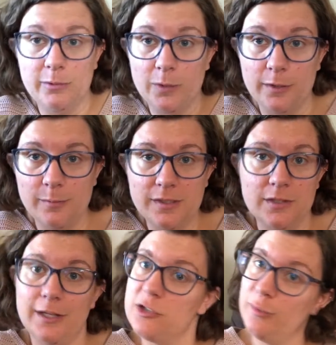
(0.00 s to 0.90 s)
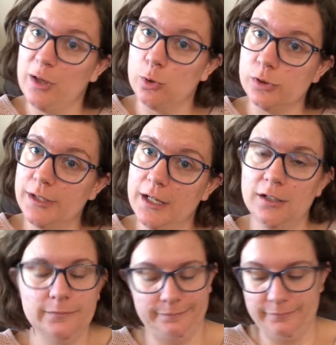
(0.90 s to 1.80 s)
to wear them because it'll actually be cold
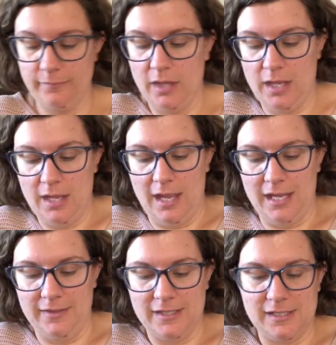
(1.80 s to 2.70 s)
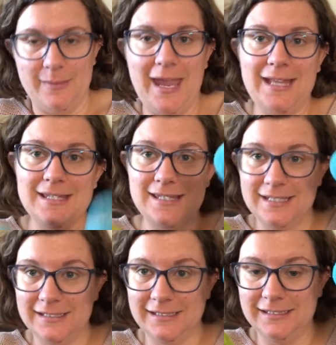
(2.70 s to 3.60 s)
there. And then some
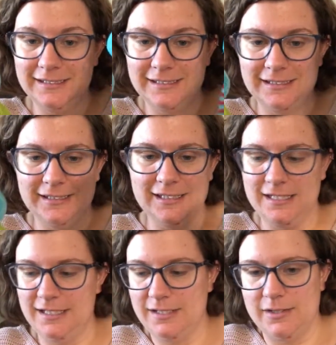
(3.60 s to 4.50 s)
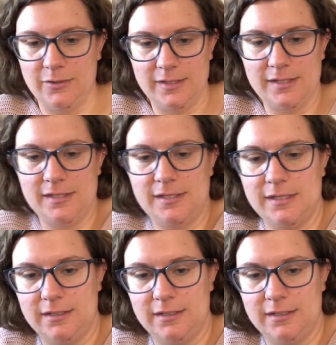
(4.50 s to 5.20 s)
hats. So this is